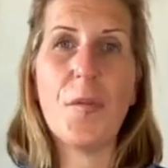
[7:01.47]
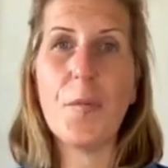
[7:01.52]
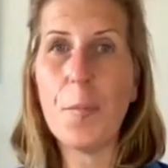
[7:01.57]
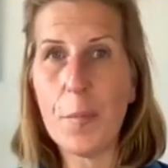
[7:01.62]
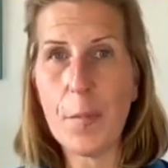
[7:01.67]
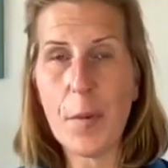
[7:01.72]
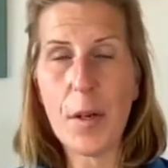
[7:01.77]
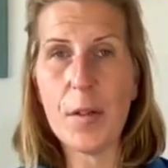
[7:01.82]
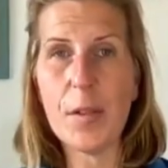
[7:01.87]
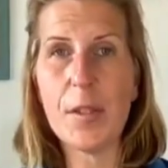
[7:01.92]
of
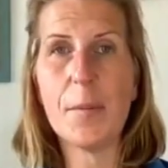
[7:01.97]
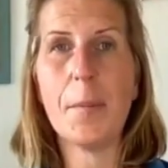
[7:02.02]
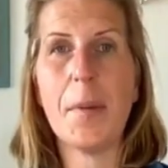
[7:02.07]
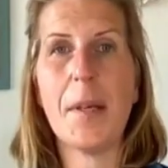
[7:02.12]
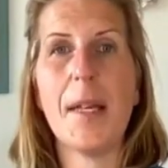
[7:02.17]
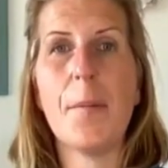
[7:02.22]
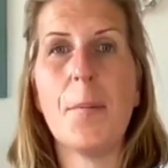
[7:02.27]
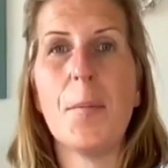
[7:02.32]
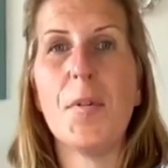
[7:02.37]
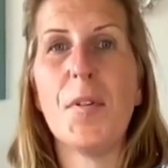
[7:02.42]
most
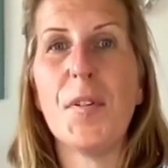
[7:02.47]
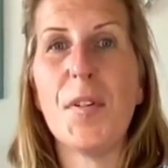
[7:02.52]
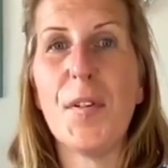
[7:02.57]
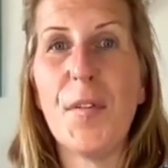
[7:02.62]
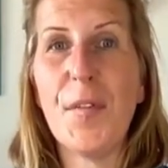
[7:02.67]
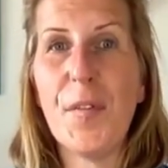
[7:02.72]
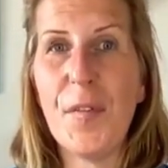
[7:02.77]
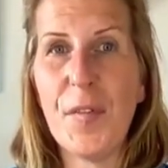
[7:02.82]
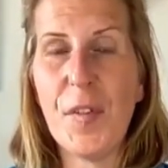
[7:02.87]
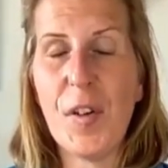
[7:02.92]
people
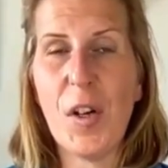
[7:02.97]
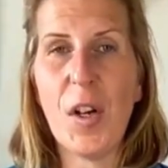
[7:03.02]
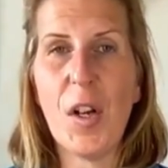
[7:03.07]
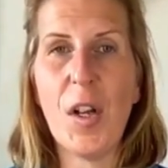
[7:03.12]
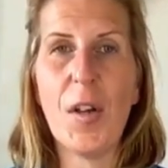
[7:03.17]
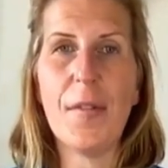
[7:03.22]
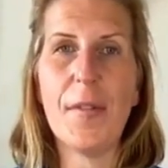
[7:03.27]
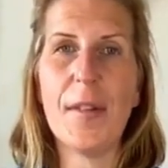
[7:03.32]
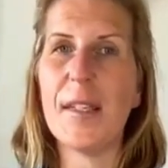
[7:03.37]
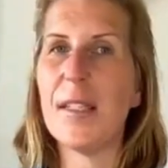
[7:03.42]
that
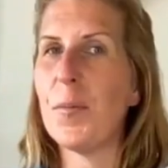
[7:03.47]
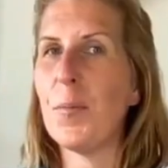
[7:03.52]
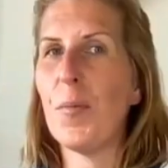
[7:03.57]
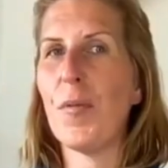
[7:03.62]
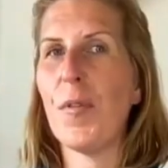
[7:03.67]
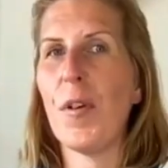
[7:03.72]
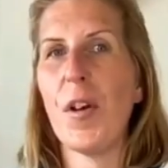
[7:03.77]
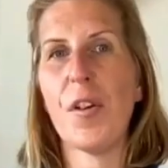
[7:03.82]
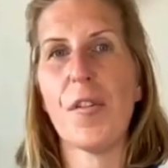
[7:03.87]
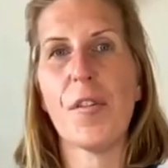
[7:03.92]
follow this
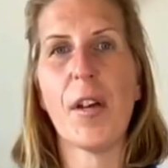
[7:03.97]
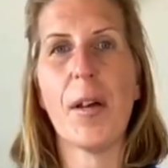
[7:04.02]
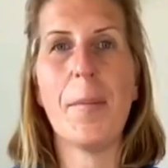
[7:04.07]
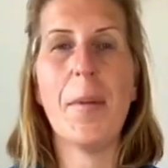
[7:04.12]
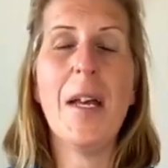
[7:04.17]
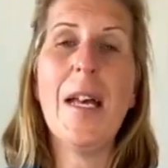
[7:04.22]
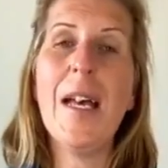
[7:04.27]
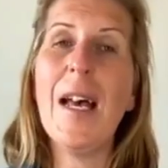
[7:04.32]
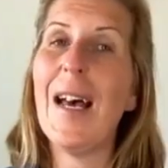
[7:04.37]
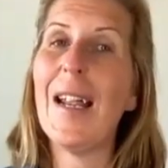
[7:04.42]
program.
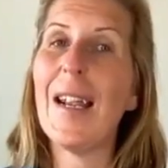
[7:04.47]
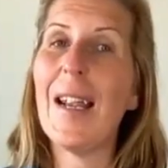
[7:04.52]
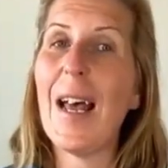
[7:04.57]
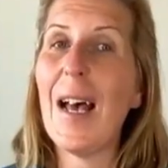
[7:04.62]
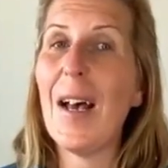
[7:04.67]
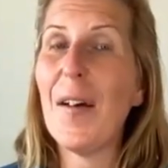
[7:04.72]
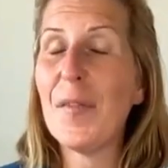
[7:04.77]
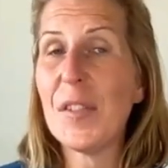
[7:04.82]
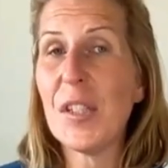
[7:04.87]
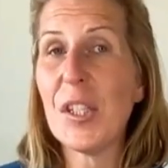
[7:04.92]
And
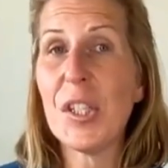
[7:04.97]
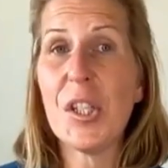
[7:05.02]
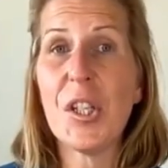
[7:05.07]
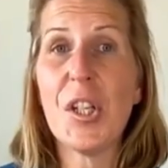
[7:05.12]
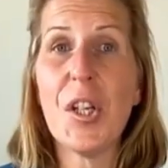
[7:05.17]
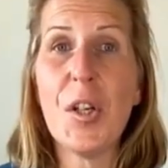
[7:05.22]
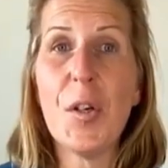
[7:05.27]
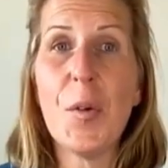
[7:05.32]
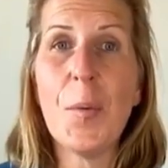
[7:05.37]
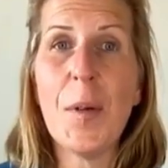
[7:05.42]
after
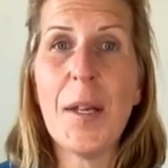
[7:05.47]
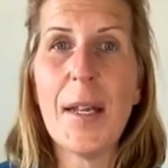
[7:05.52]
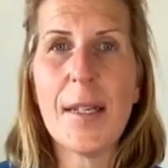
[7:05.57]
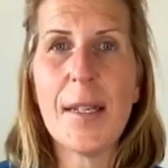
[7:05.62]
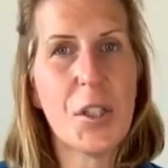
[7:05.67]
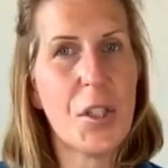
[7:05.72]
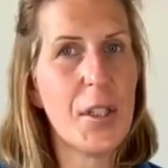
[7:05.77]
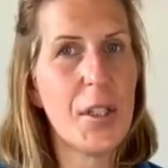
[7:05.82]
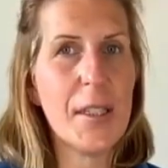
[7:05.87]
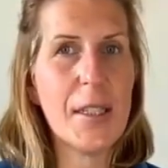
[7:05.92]
2
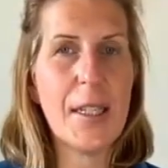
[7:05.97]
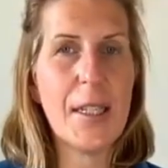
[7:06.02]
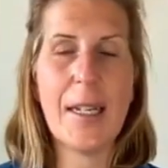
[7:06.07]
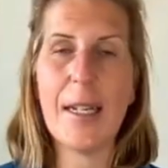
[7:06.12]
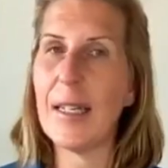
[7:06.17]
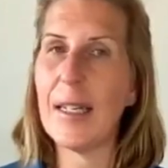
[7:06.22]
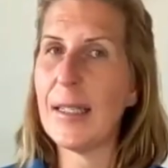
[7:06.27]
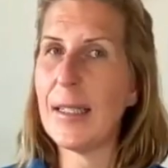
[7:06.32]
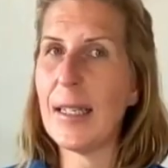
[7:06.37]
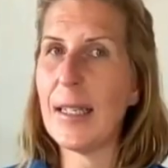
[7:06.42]
weeks, she'd
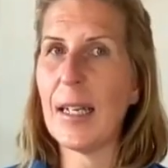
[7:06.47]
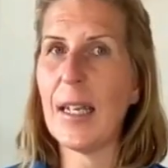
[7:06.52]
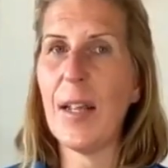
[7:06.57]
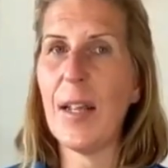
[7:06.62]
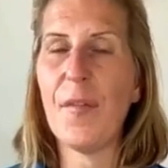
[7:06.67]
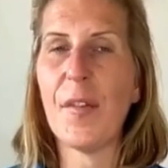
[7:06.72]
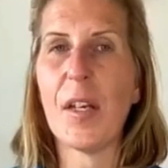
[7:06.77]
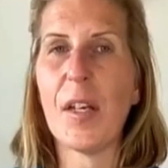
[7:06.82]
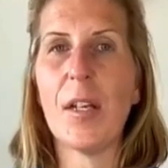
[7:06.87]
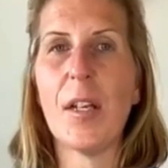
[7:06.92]
seen a
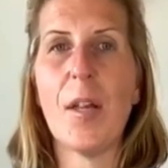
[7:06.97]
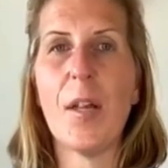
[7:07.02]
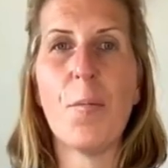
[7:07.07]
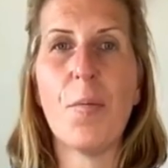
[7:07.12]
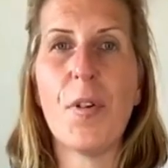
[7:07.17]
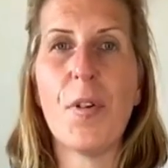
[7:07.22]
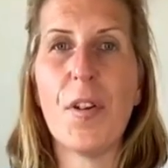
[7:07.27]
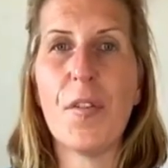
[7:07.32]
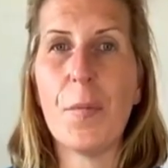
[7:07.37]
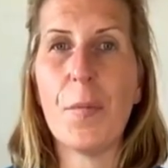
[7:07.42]
significant
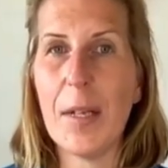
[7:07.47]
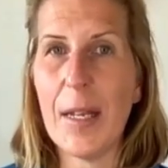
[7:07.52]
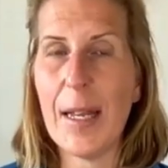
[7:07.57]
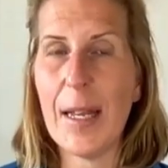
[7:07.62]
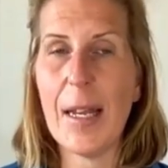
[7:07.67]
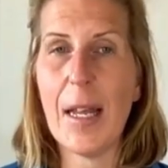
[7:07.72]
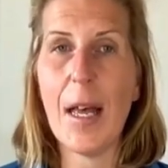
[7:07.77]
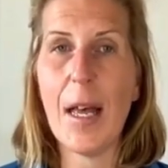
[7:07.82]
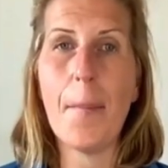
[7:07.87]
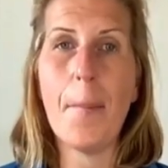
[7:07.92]
improvement
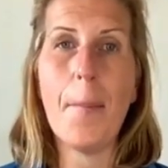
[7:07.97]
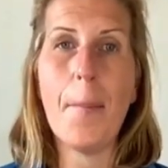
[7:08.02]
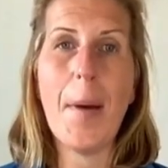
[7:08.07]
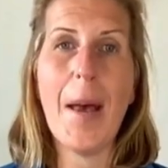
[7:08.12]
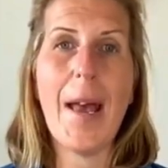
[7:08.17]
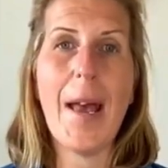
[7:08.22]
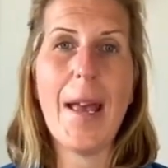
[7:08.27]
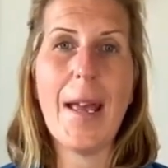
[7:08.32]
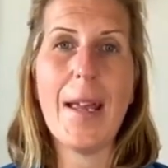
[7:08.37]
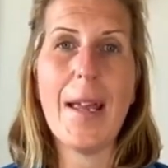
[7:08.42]
in her
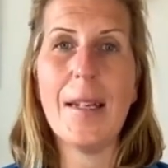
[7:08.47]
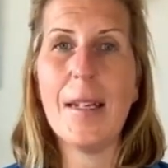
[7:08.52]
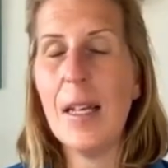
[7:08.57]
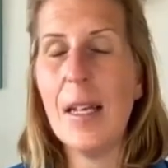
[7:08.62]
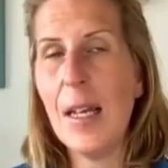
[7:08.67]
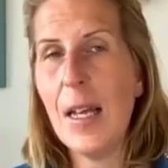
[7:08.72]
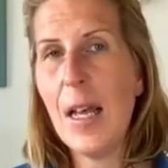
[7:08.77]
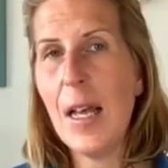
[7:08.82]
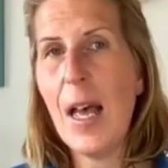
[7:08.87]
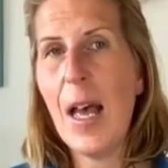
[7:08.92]
pain.
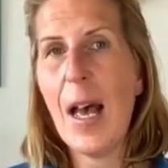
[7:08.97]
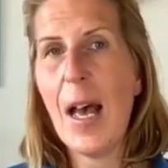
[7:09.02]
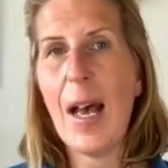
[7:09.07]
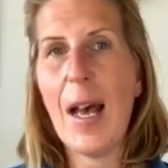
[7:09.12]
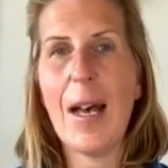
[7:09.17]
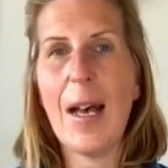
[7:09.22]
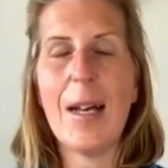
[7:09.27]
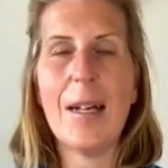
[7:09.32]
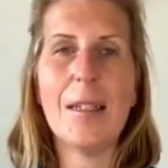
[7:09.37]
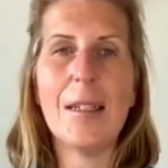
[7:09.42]

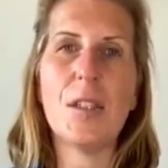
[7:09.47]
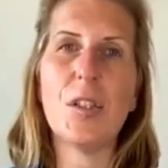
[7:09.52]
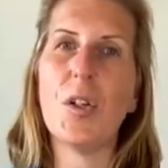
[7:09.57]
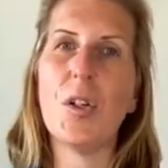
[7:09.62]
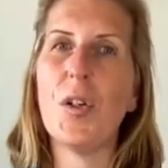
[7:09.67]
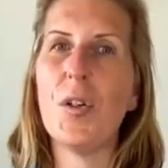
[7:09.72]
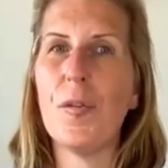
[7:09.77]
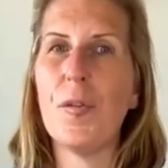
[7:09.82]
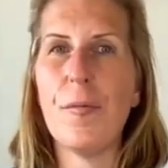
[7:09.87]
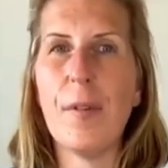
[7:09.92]
And
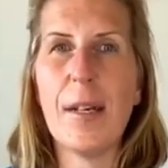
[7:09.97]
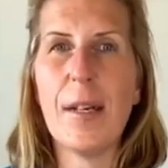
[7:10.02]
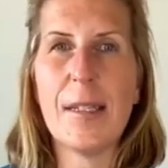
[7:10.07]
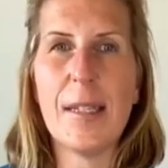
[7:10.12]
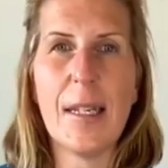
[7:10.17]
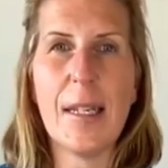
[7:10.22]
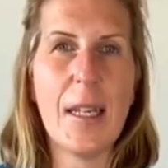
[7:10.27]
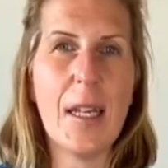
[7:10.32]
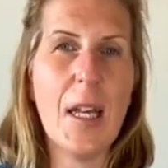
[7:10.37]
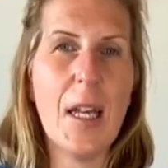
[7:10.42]

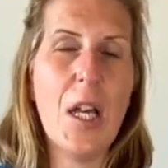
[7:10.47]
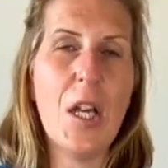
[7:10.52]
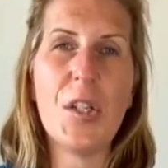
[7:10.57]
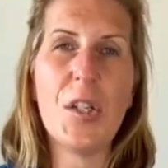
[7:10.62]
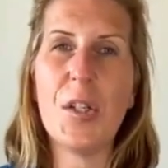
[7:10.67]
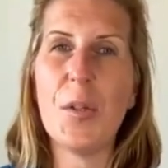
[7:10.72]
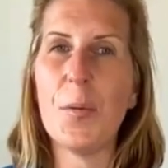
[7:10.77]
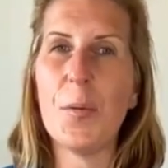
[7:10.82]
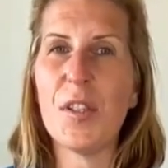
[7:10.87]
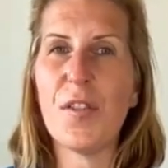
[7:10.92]
already
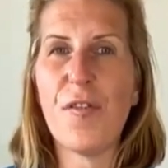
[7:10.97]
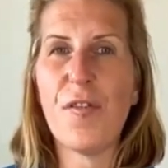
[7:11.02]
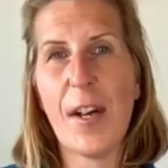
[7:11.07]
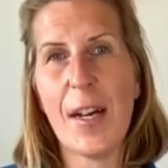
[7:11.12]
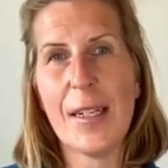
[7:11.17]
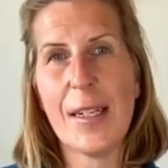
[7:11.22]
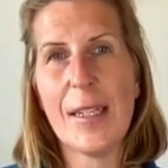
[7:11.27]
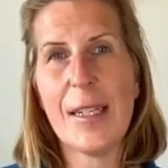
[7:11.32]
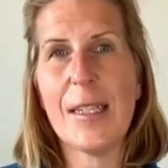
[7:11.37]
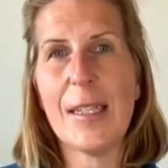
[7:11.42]
she was
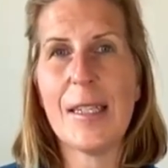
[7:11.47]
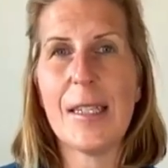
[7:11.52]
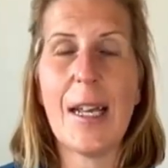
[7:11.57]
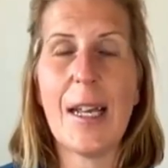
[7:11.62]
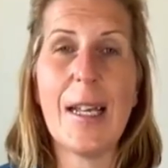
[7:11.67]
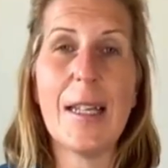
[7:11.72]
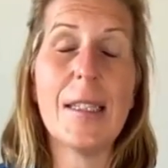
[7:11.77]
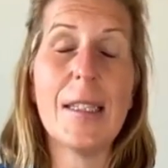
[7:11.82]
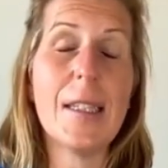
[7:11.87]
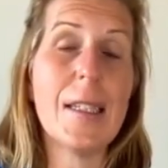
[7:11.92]
finding
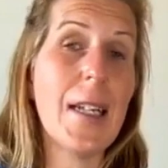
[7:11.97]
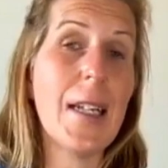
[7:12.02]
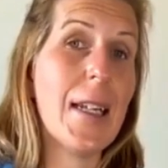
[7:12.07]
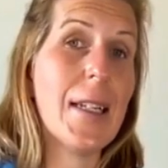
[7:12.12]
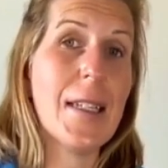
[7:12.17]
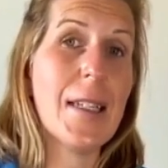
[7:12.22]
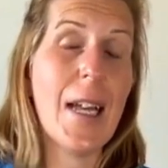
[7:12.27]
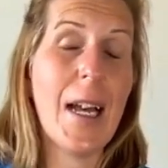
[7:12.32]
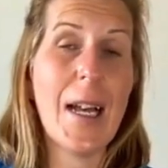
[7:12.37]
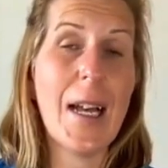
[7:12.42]

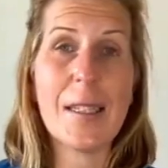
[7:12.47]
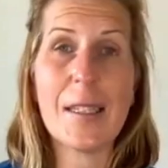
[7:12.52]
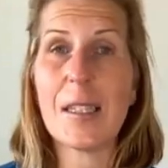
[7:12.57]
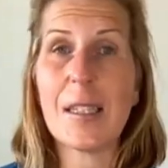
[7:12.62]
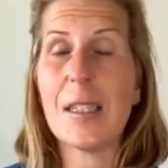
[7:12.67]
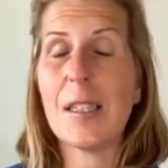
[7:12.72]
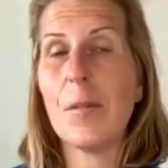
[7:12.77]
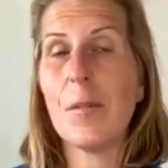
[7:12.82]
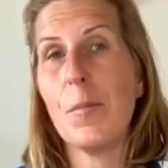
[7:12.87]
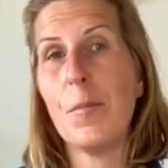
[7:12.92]
day-to-day
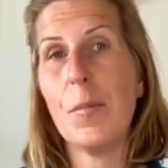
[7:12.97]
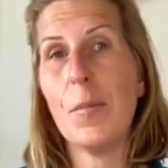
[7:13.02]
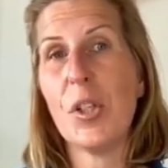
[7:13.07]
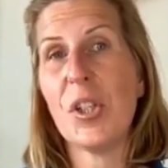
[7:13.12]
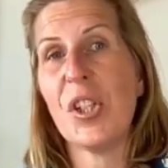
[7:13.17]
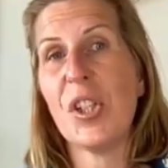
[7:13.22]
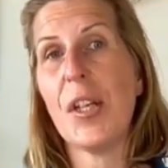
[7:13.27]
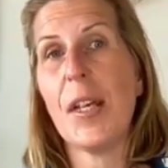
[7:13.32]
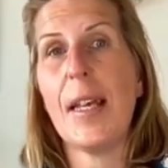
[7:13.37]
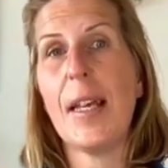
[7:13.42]
tasks
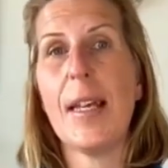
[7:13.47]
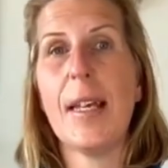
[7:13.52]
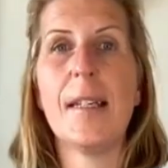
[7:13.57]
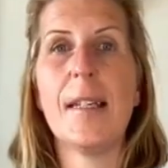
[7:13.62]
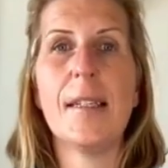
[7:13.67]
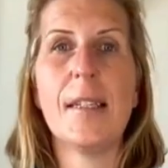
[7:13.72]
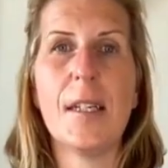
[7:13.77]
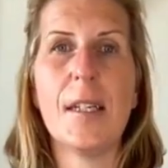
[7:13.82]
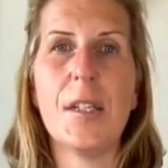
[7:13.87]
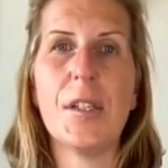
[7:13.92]
much
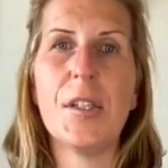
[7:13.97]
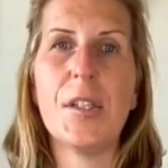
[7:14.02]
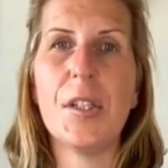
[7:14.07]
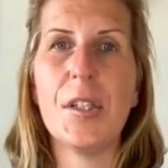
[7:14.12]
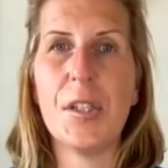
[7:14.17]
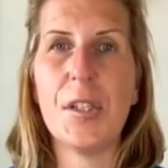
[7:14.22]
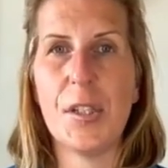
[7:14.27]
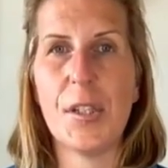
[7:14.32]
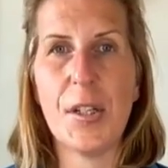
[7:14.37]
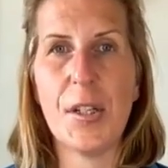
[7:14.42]
easier to
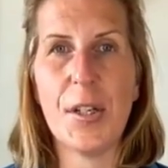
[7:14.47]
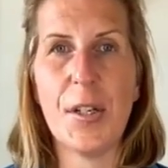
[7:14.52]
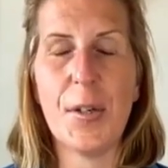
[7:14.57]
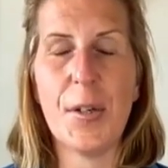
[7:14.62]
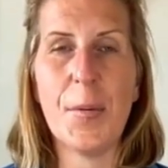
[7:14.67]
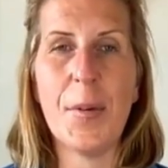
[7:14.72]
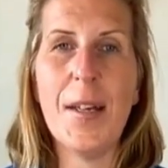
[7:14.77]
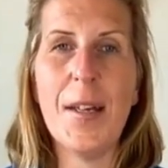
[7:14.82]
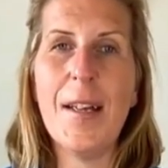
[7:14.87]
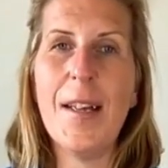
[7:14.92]

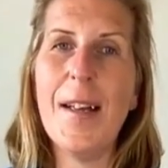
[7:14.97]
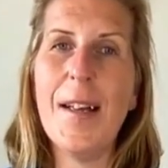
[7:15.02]
do